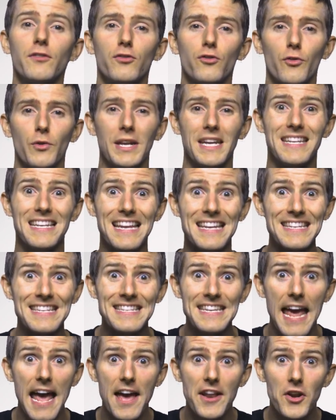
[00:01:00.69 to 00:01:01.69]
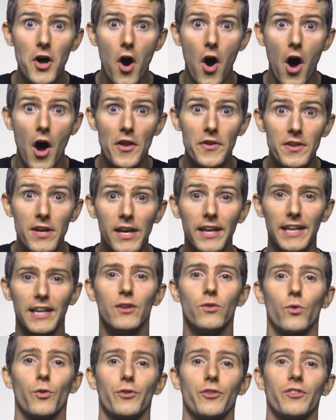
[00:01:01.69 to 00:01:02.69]
screen dead on
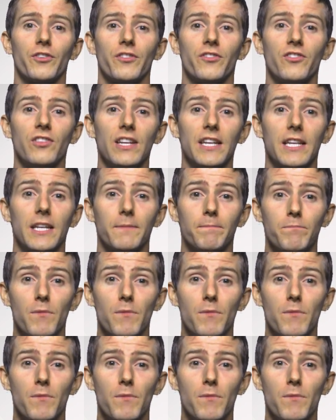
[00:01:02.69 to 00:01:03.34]
in order to see it.